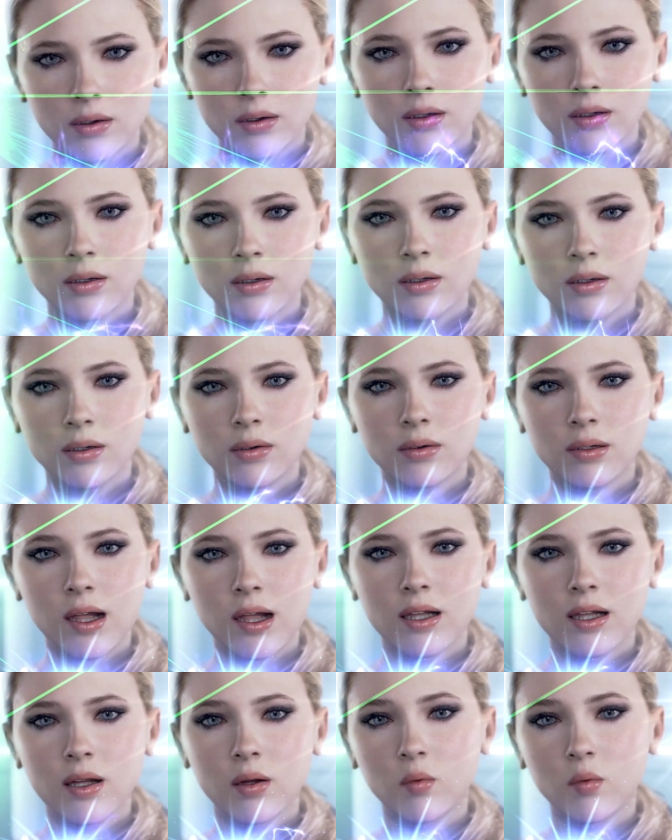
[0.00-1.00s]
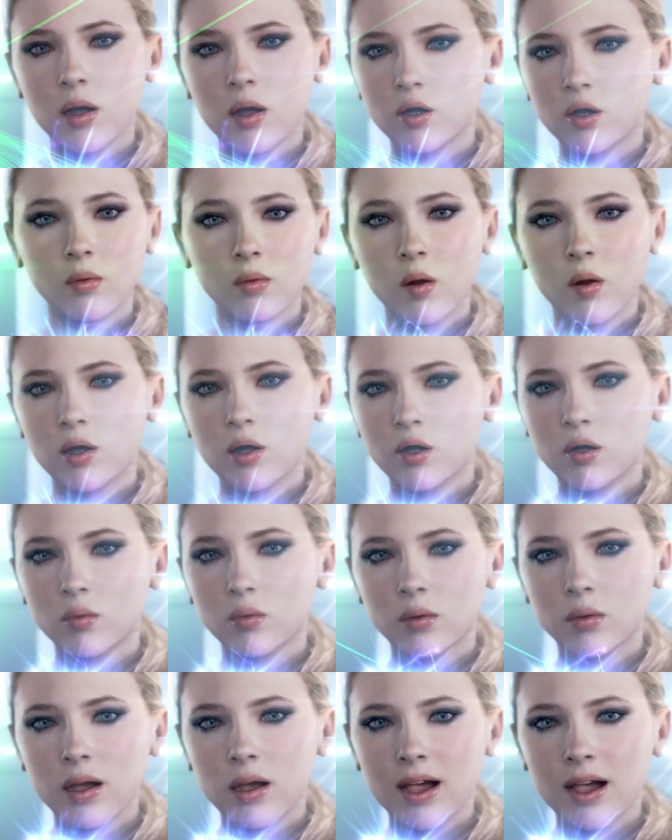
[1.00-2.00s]
Ouch! Sir, that
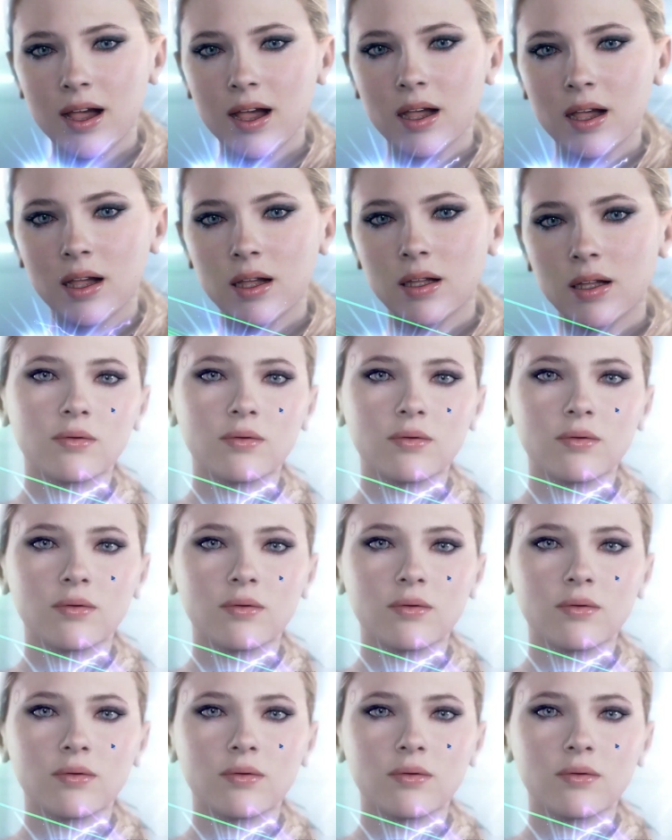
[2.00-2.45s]
really hurt.